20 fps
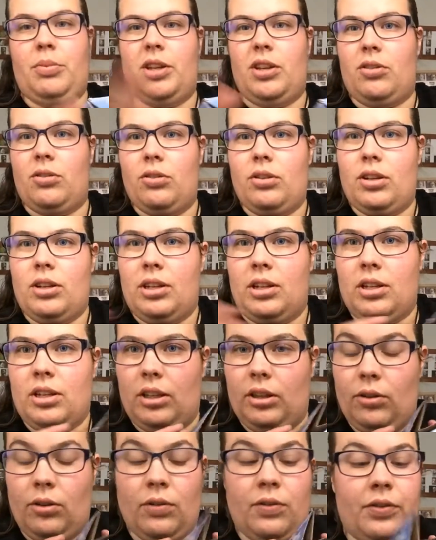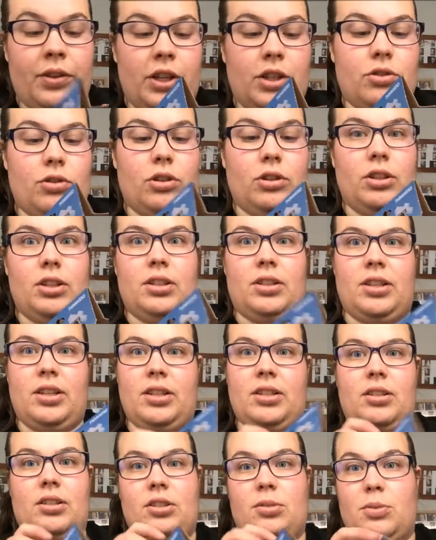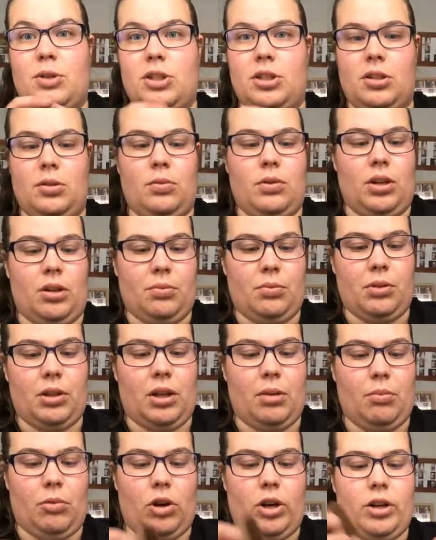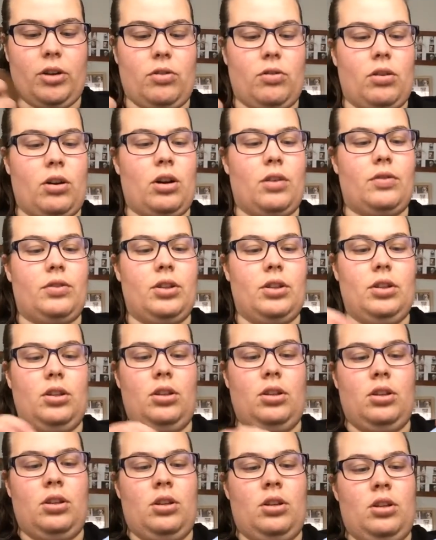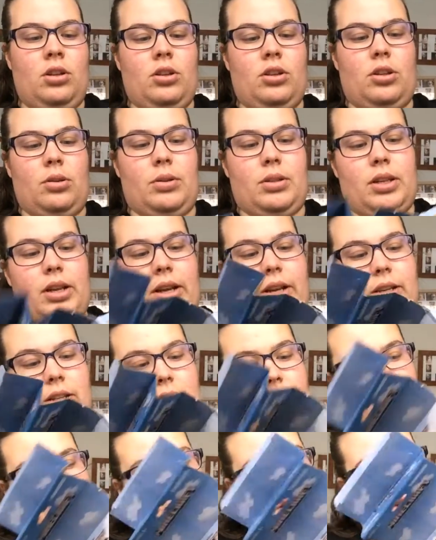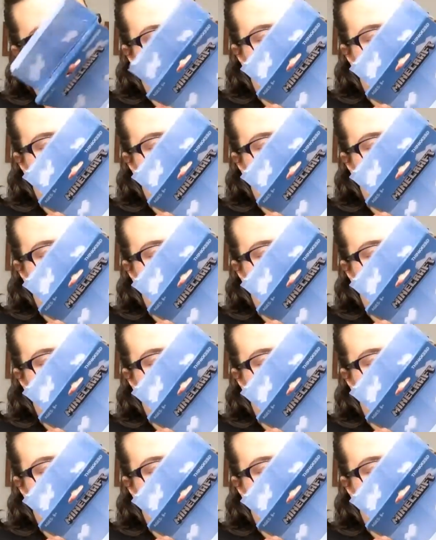it'd be good a little feature on the desk, especially when I play Minecraft. So it takes